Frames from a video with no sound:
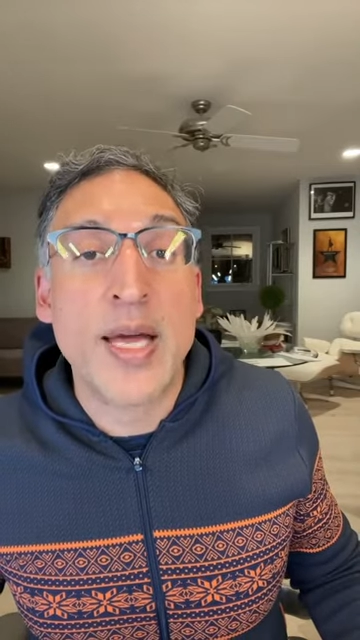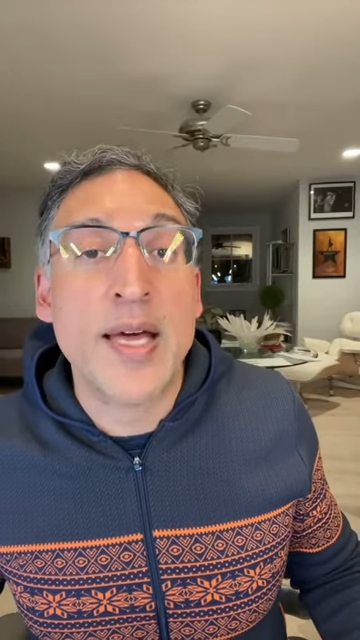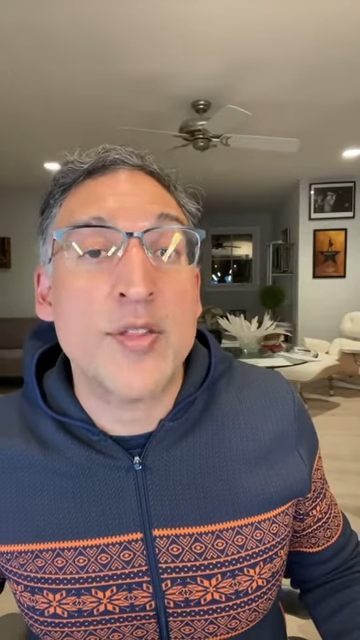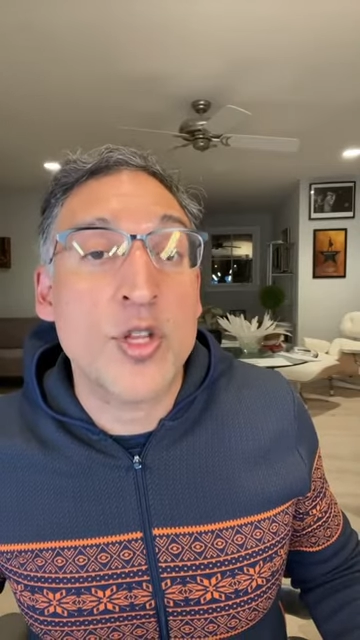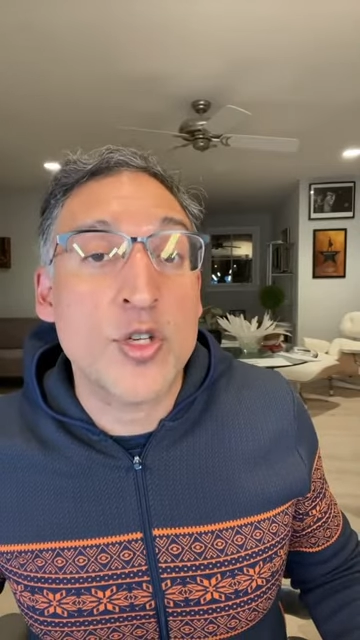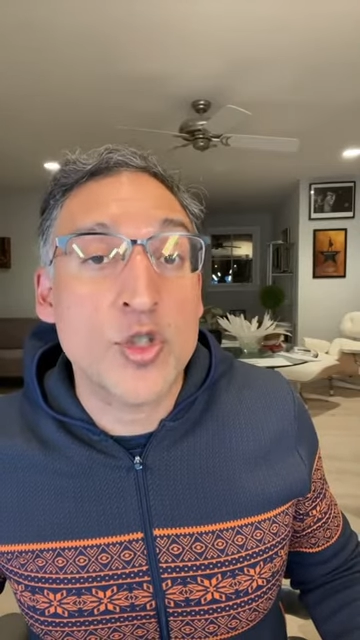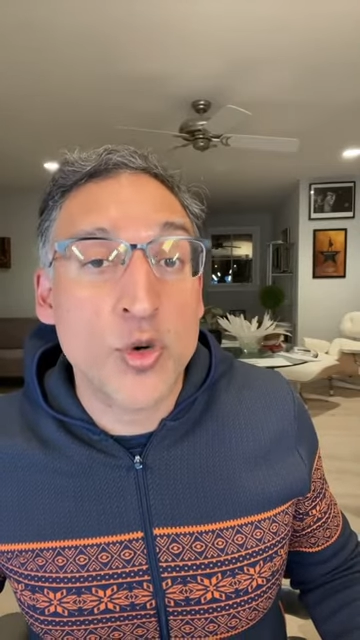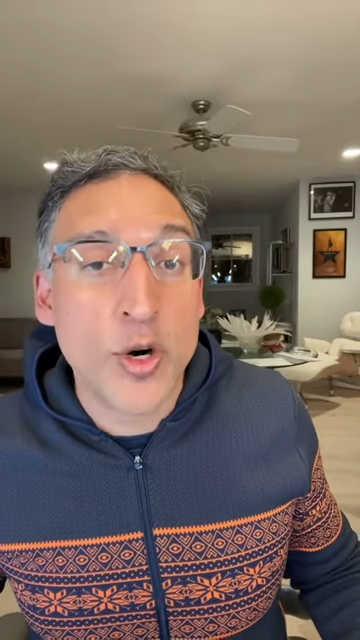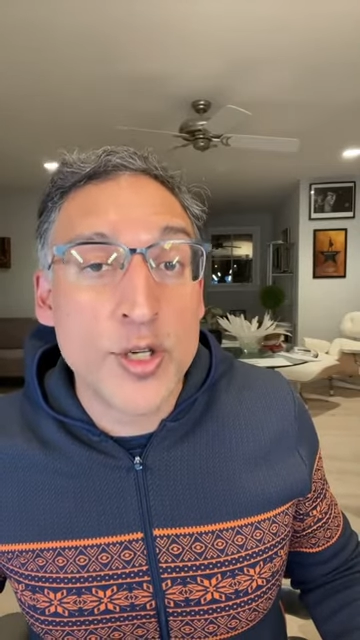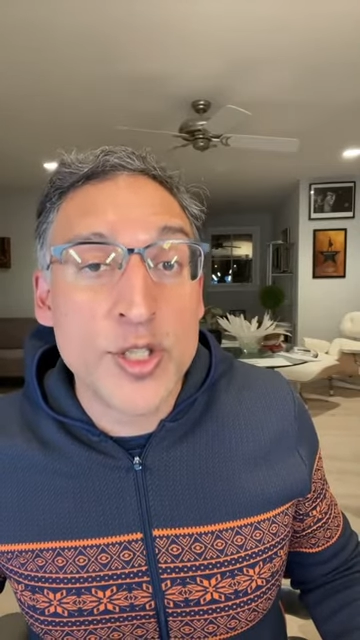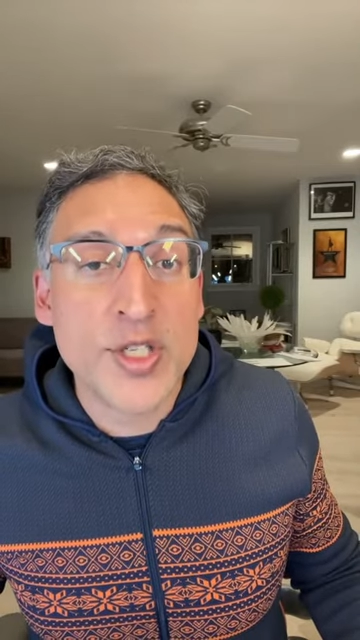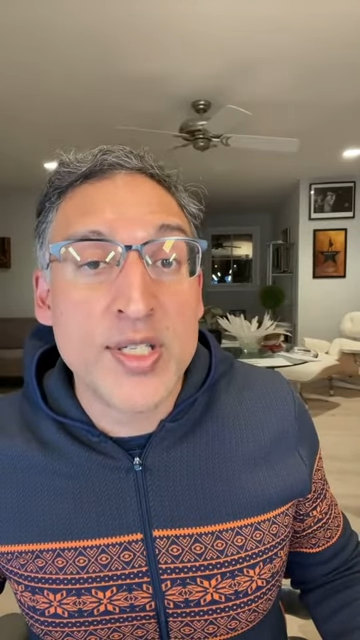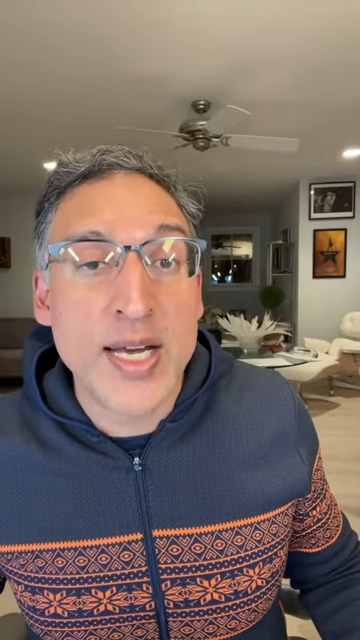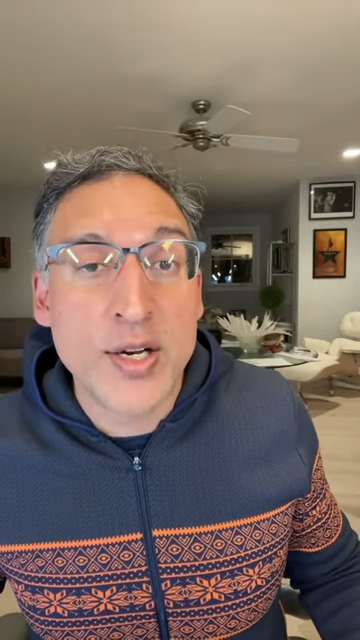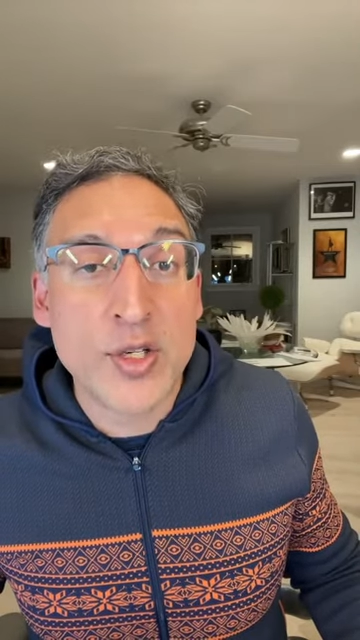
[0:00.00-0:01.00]
and the
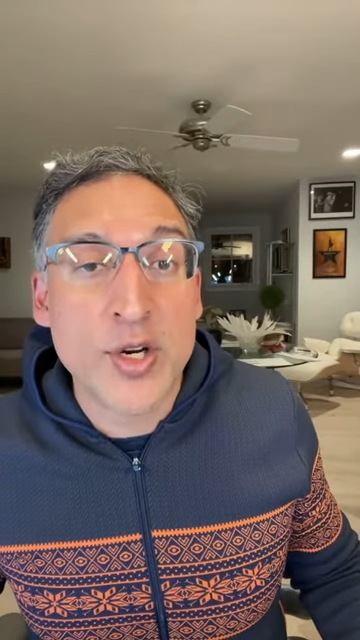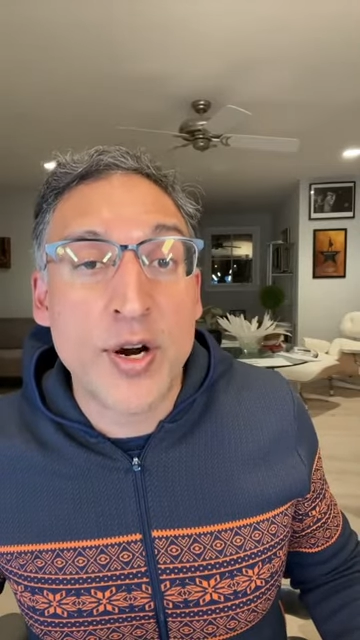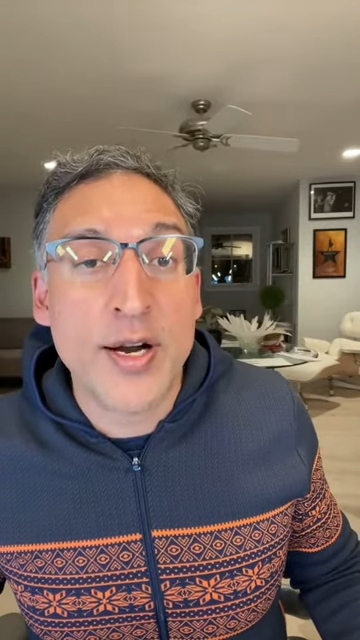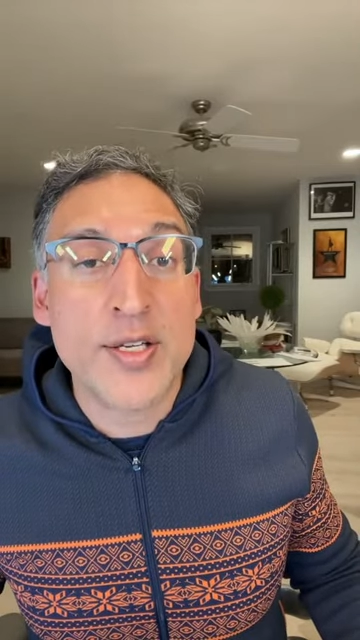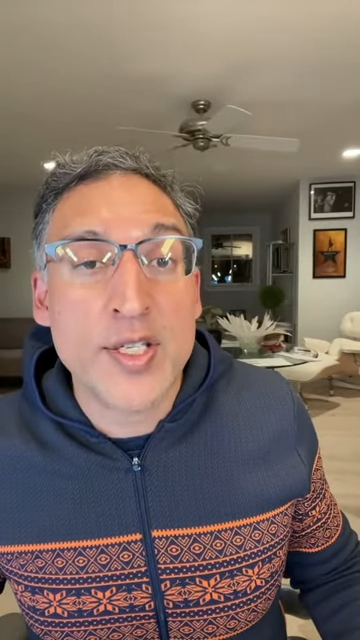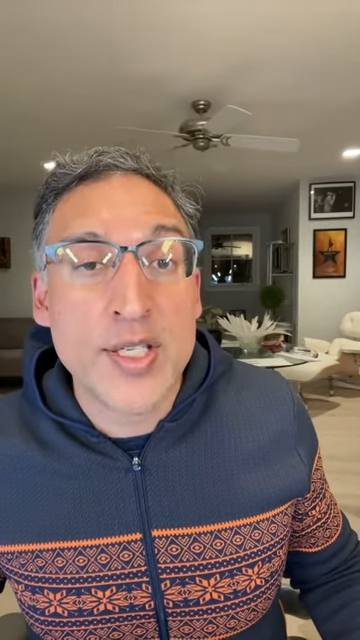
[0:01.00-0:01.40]
Georgia Secretary of